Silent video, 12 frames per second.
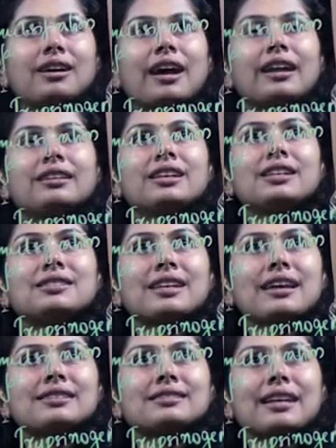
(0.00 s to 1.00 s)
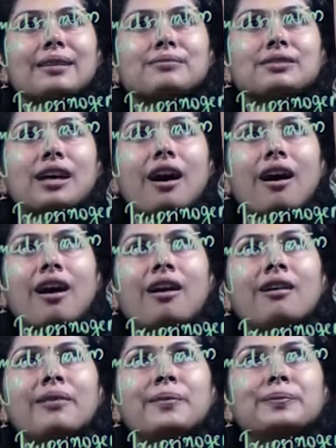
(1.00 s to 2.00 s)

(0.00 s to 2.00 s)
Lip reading: and these enzymes are